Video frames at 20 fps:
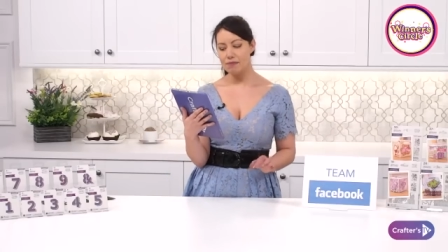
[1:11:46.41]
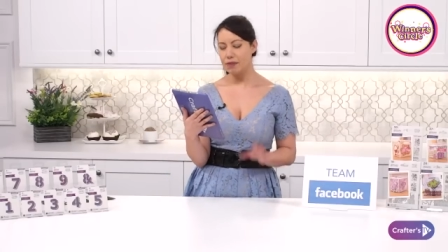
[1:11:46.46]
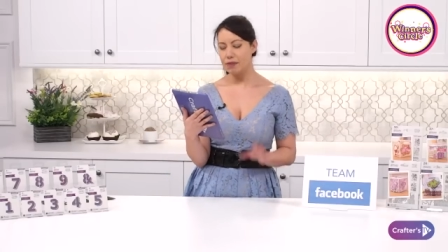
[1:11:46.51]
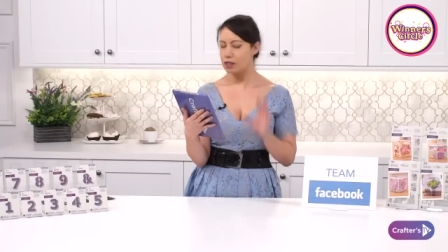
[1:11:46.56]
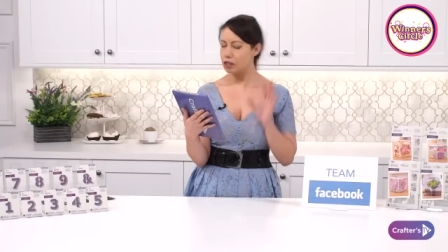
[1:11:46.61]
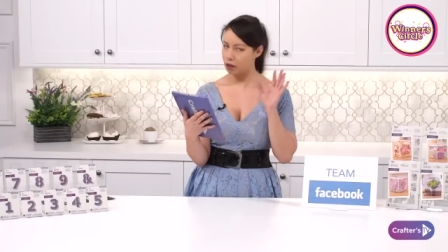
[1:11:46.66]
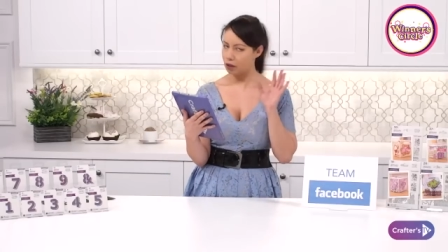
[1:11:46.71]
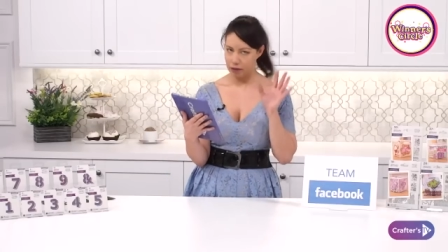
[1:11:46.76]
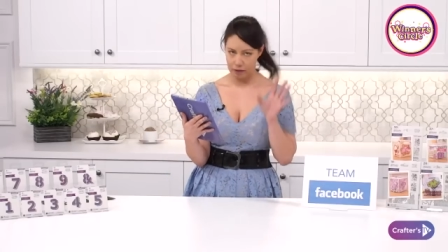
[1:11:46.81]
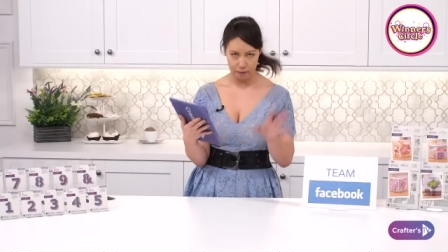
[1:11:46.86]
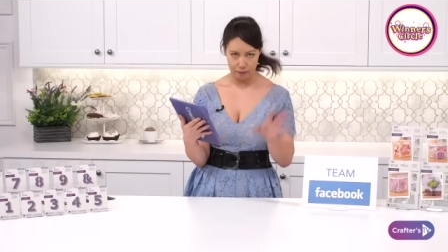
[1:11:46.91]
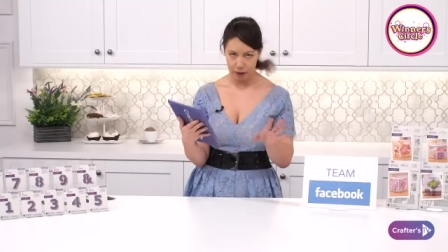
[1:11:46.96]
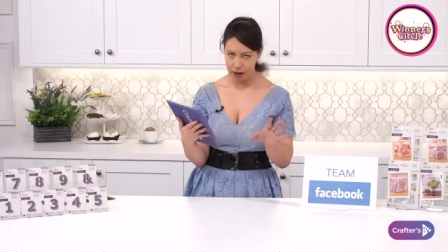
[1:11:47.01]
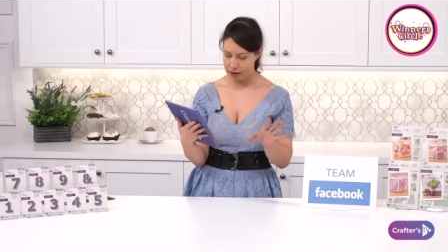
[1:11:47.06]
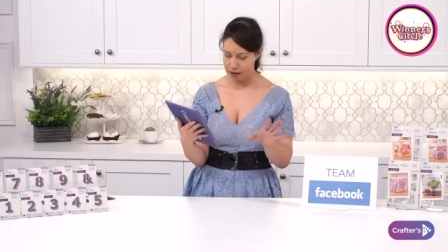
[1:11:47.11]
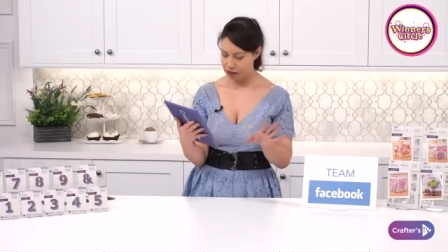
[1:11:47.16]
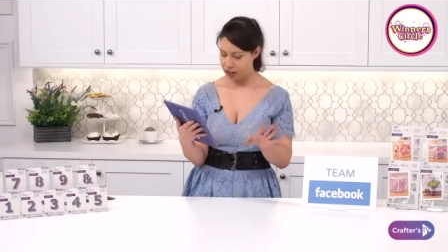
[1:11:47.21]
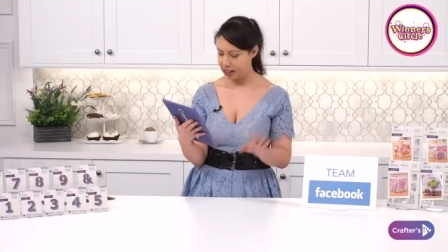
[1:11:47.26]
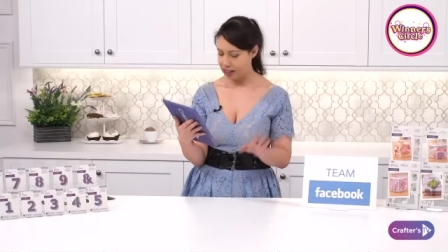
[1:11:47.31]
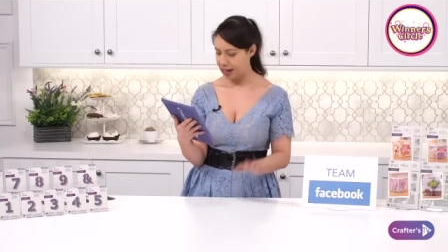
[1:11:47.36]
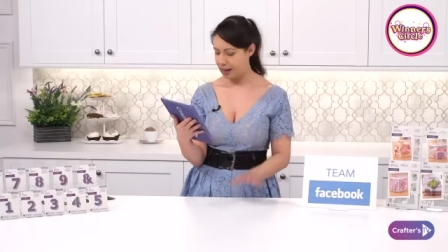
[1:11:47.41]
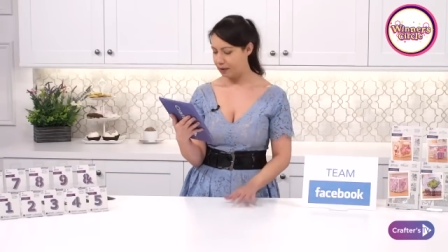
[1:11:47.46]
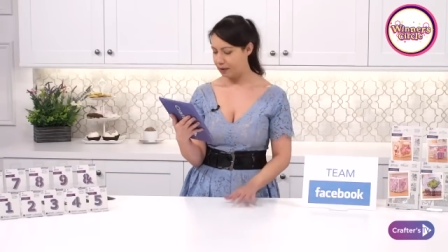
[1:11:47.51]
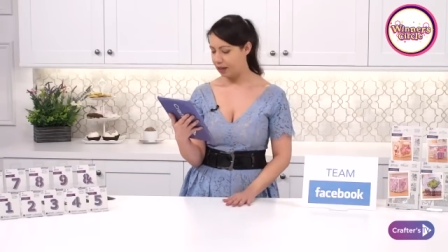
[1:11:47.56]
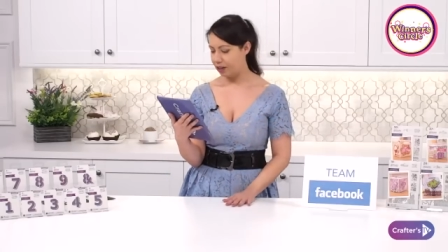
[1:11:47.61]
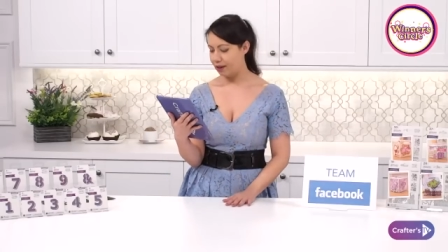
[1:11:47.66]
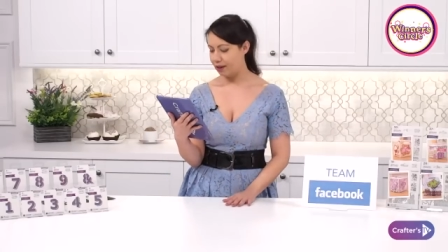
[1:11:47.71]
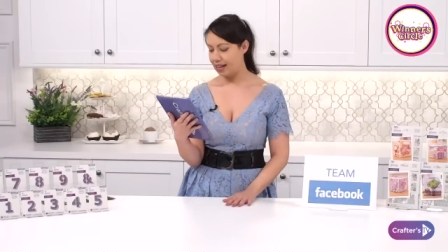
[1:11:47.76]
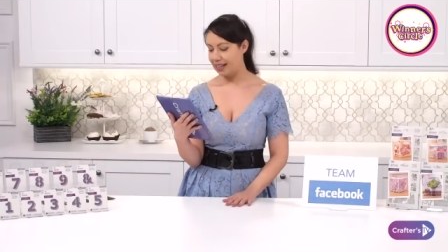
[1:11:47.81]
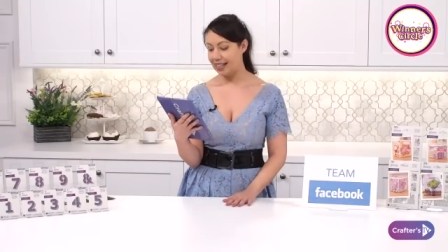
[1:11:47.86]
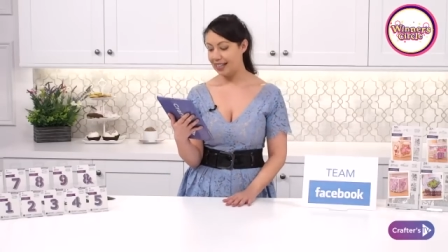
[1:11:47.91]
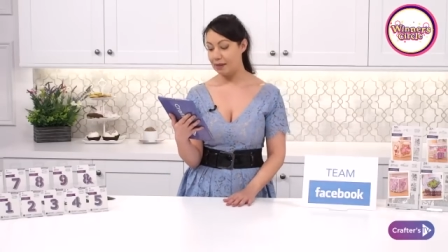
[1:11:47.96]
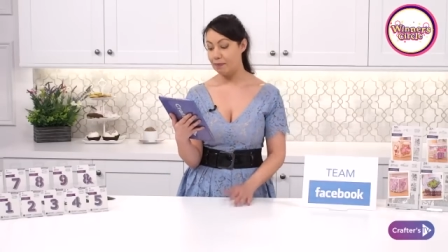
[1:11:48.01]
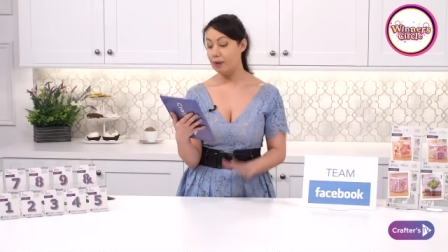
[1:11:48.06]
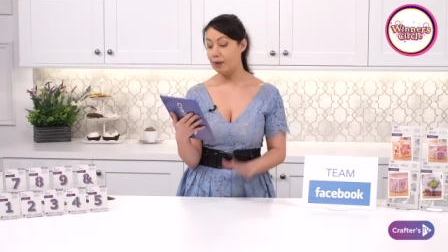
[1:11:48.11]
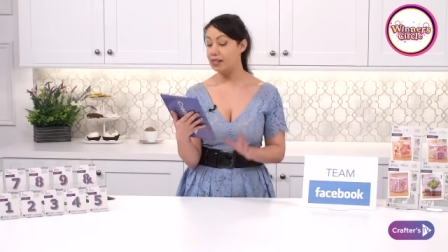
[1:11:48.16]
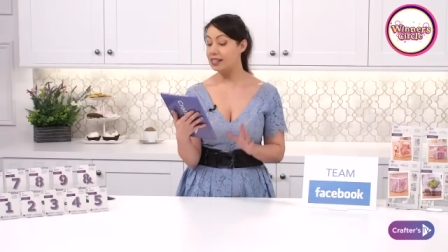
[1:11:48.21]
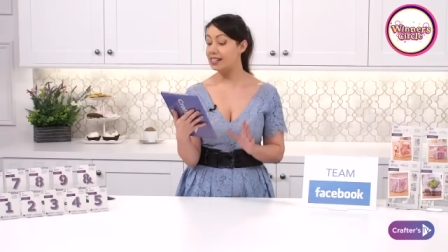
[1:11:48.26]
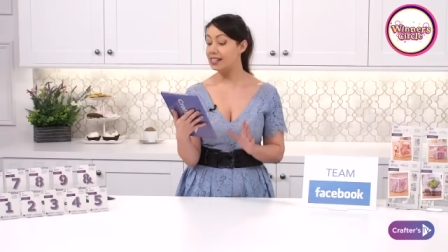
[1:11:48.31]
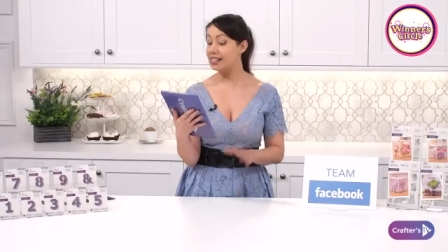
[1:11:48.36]
Sorry I pronounced your name incorrectly,
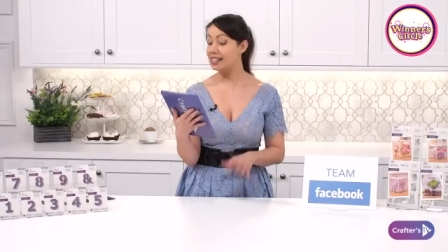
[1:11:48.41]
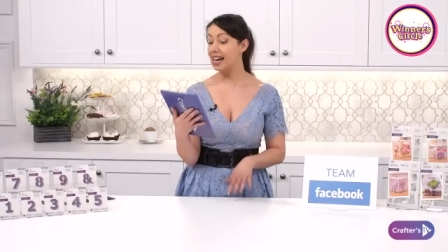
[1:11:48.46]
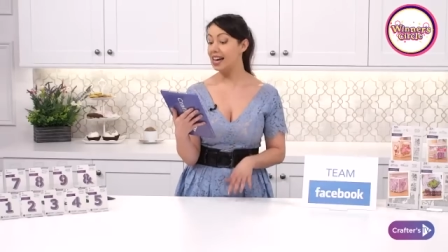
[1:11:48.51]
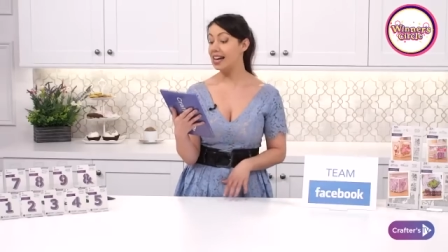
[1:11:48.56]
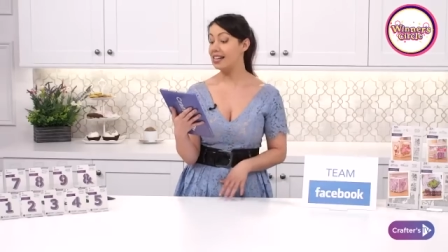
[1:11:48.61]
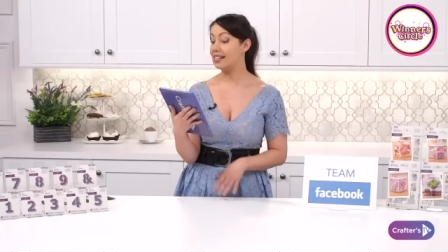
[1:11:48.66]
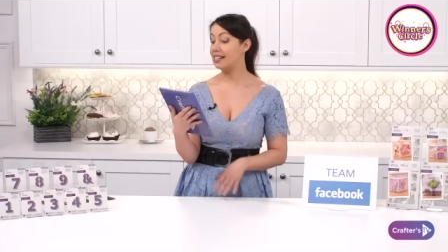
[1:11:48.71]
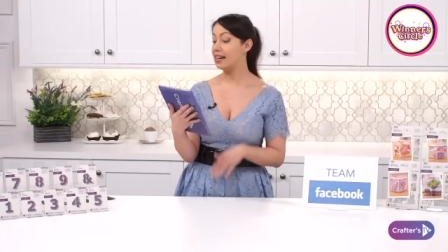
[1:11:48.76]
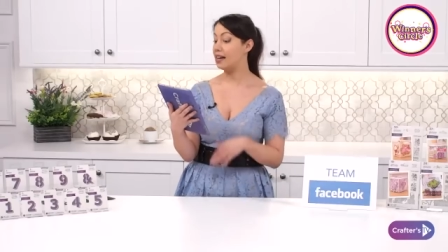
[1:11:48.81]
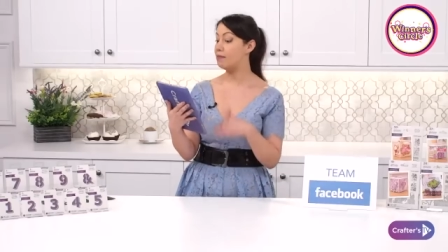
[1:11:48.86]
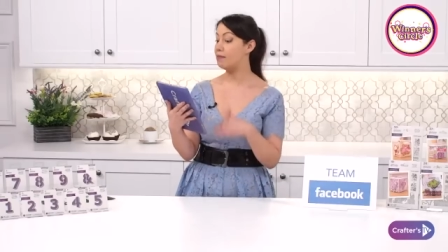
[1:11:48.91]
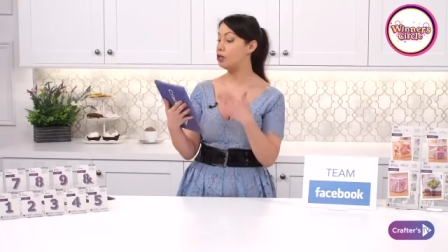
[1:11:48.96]
but said,